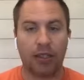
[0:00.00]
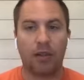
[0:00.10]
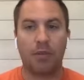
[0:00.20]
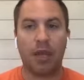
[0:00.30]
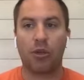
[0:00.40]

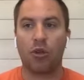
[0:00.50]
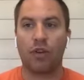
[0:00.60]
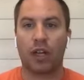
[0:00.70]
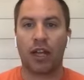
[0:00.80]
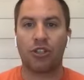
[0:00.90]
maybe you
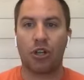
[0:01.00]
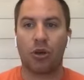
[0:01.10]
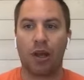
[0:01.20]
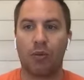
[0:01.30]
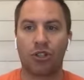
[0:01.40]
realize, you know
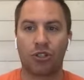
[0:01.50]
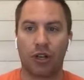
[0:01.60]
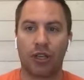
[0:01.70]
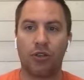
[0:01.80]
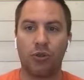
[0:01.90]
what, we're
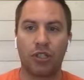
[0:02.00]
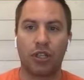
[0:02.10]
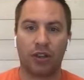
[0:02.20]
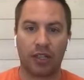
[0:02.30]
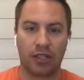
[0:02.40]
starting a new
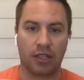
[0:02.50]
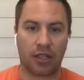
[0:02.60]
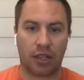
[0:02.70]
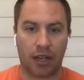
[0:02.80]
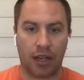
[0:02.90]
series this
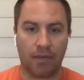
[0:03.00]
Sunday.